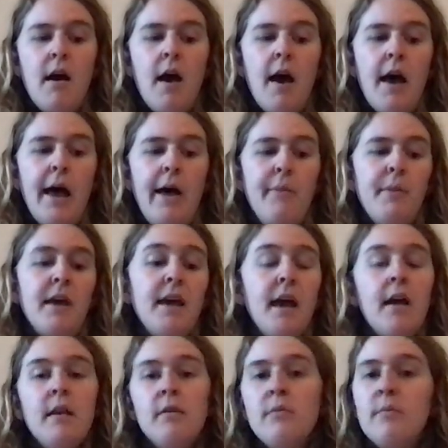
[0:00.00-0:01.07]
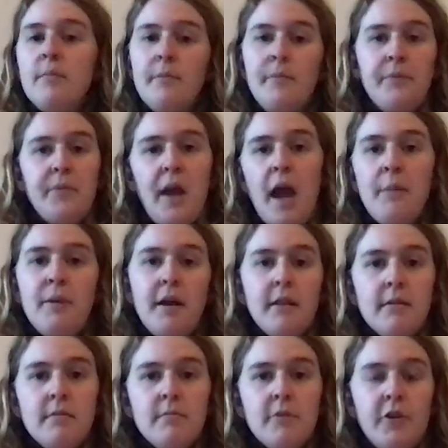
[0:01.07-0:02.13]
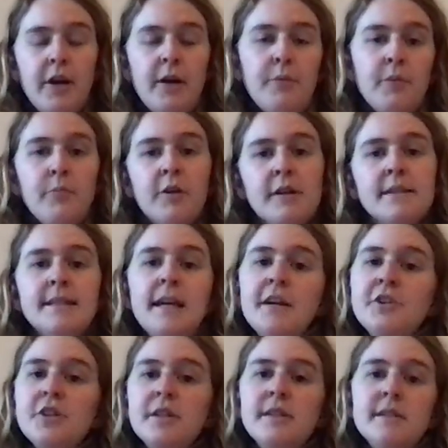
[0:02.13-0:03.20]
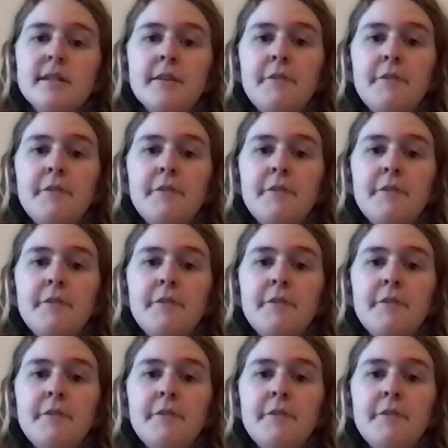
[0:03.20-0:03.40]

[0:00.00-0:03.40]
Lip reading: Again, I'm not great with pronunciations.